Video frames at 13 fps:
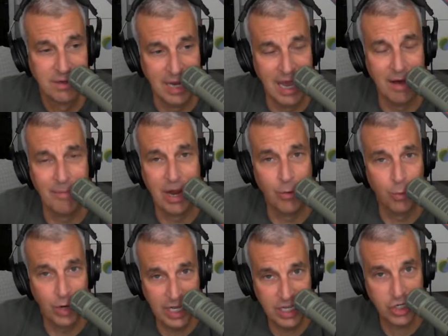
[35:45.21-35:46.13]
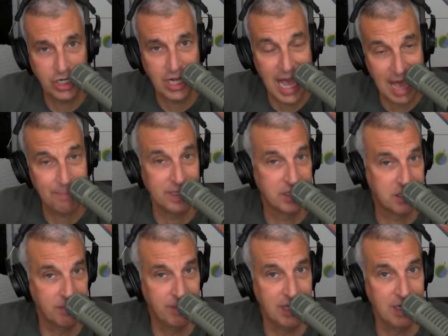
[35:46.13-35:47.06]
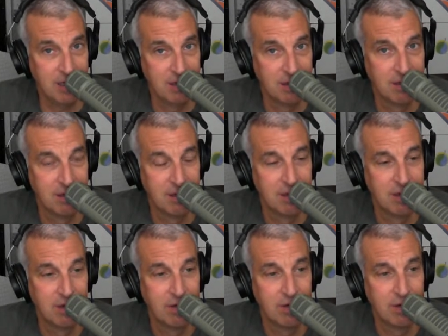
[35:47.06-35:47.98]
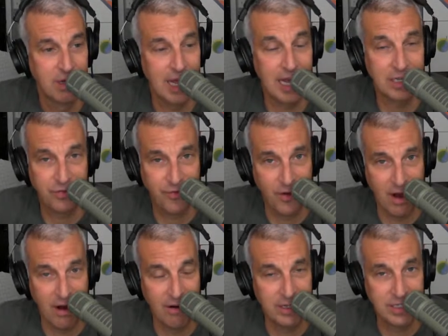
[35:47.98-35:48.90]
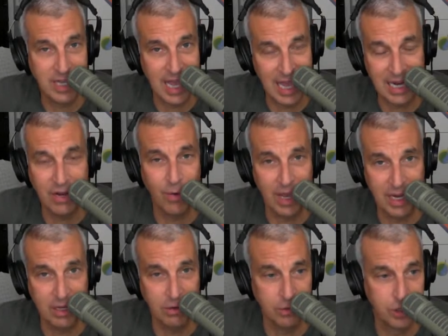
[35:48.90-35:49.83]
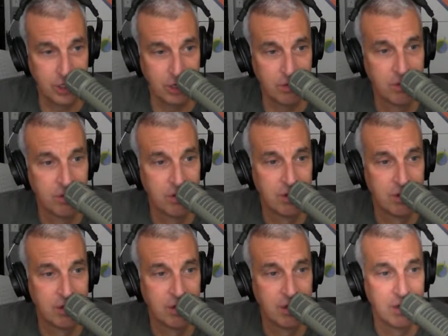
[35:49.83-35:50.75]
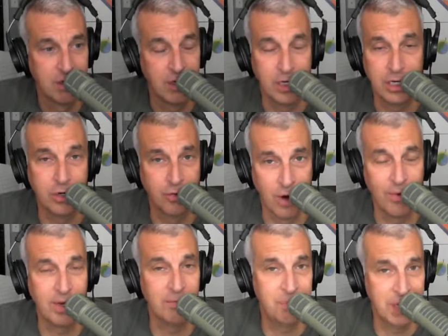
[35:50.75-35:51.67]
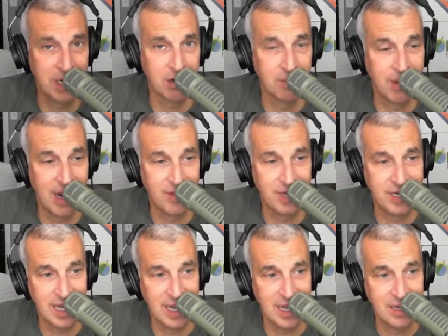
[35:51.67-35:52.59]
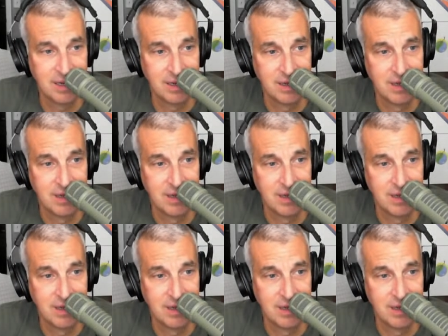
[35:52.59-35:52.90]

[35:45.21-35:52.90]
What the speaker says: Now, my reach happens to be as far as any radio show, growing bigger by the day.